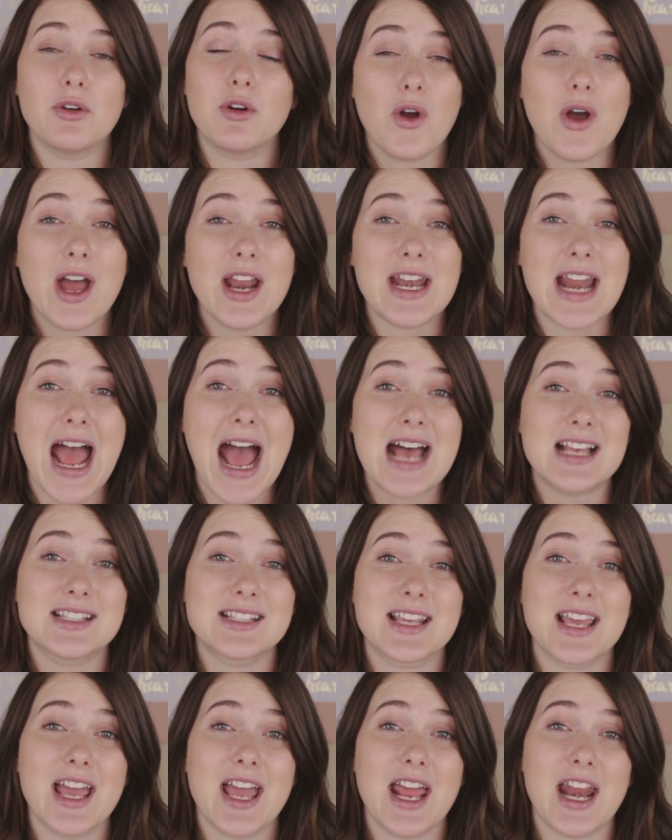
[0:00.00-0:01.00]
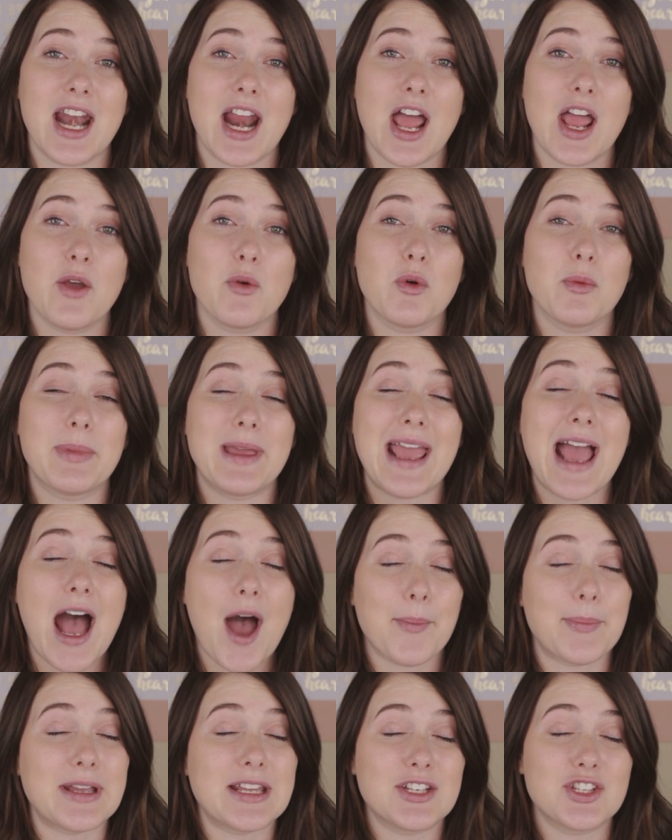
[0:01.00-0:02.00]
go ahead and ask it, and I will be
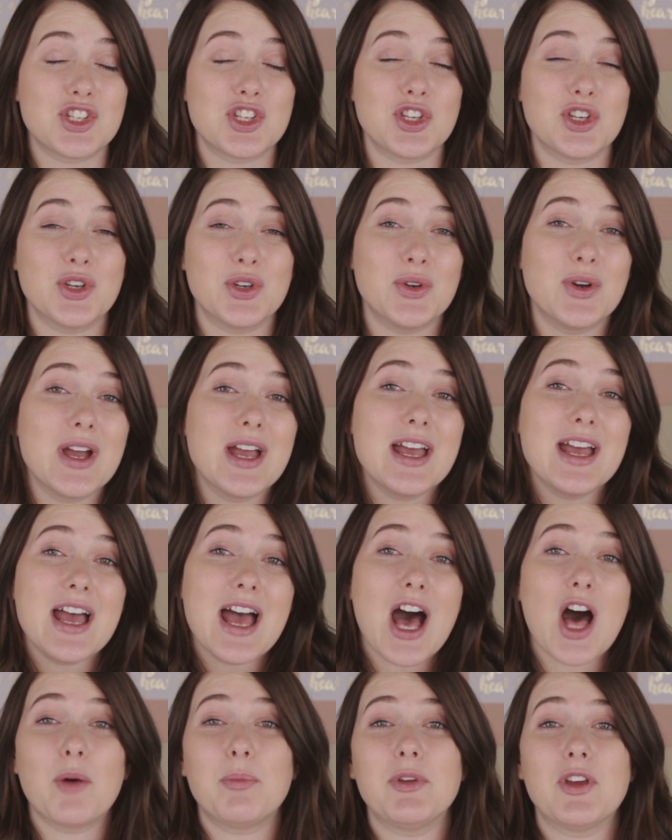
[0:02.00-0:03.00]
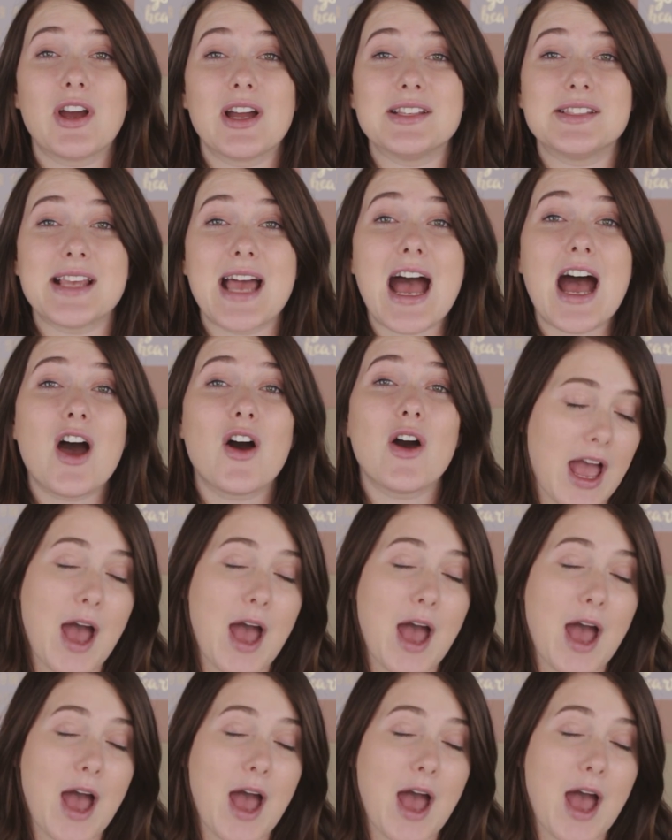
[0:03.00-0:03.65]
happy to help you guys out.